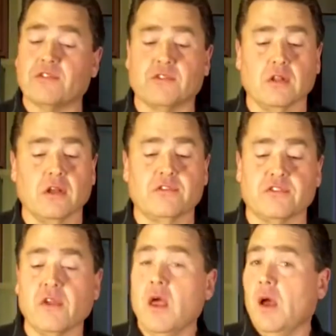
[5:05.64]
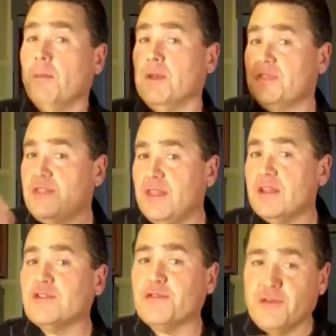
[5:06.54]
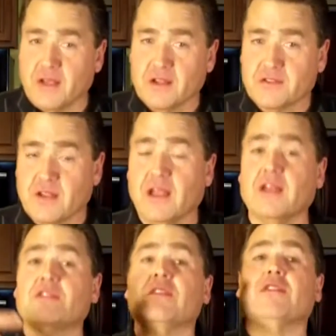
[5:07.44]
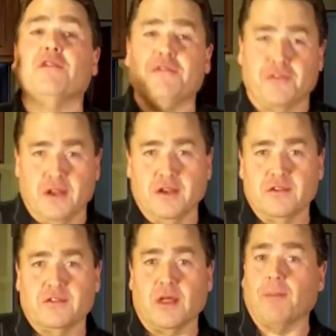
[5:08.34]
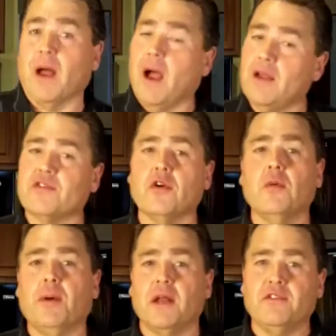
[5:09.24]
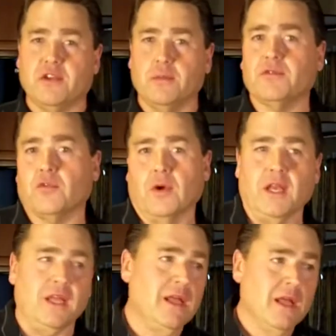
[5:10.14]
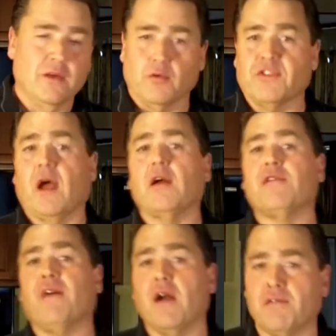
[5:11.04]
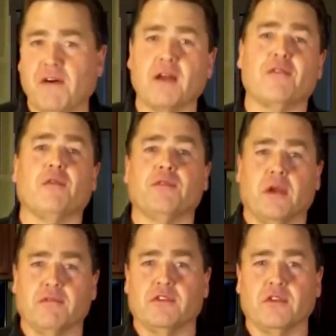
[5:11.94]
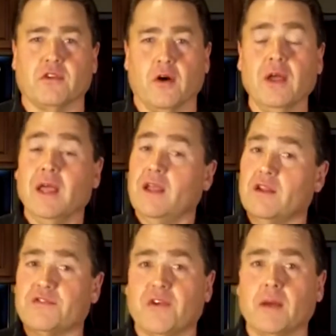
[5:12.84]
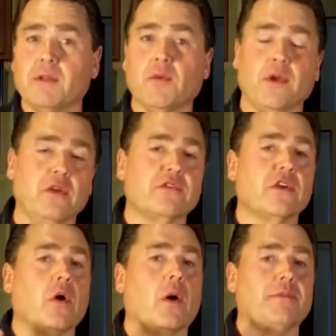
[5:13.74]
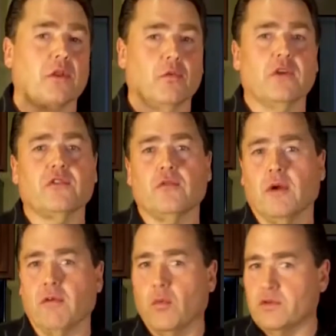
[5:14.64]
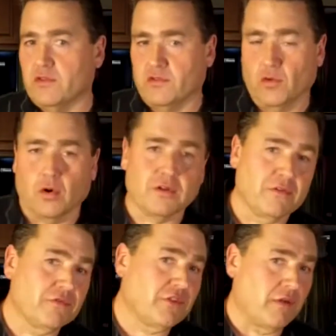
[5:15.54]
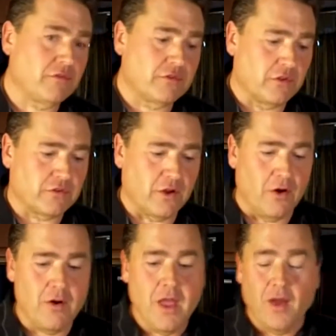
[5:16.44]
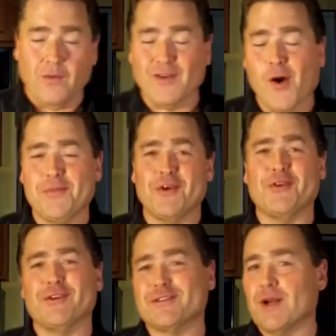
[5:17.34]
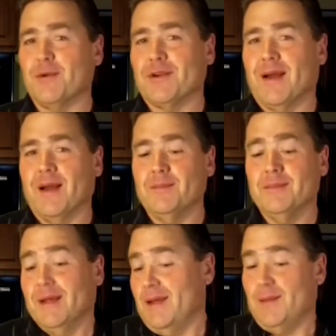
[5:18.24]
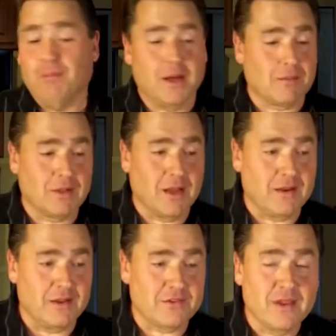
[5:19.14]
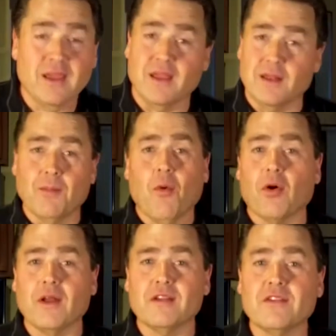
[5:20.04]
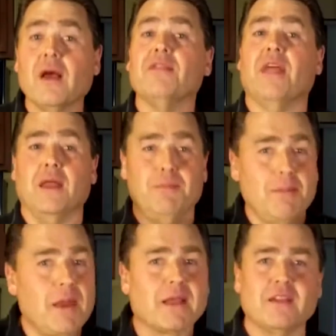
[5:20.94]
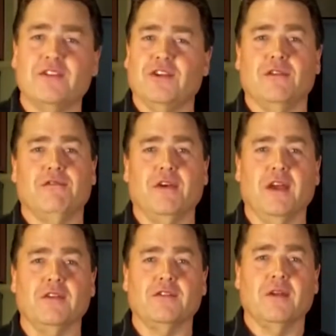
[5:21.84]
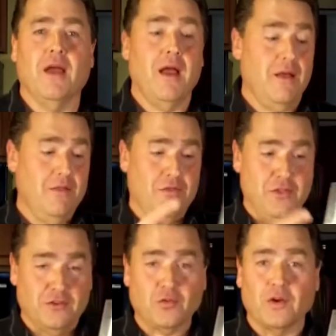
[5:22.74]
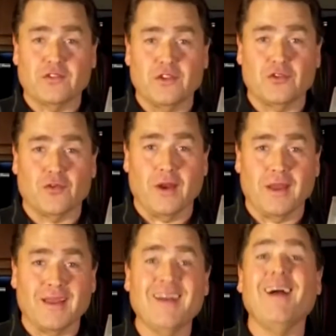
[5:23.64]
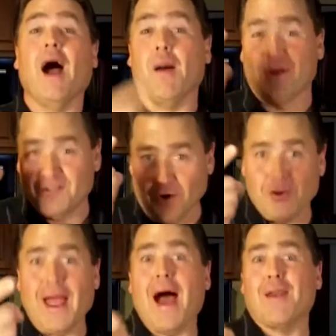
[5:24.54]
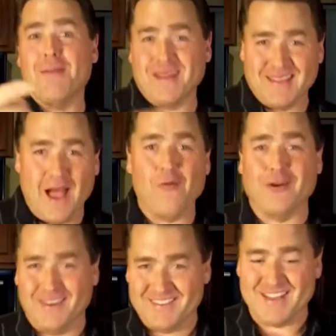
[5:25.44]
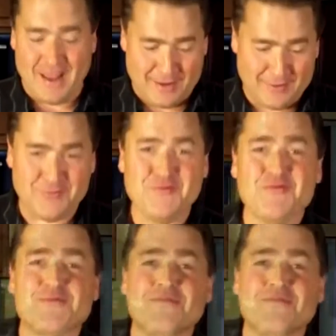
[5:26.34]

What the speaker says: That's delicious. But this Fizz isn't the Fizz that my high school buddy Jim Sweeney, the retired firefighter from San Francisco, his family, we used to go up to the Russian River, which is north of San Francisco. We'd go up there during summertime, and bottom line is, in the mornings, they'd be making the gin Fizz. This wasn't the drink. I'm going to show you how to make that one in a second.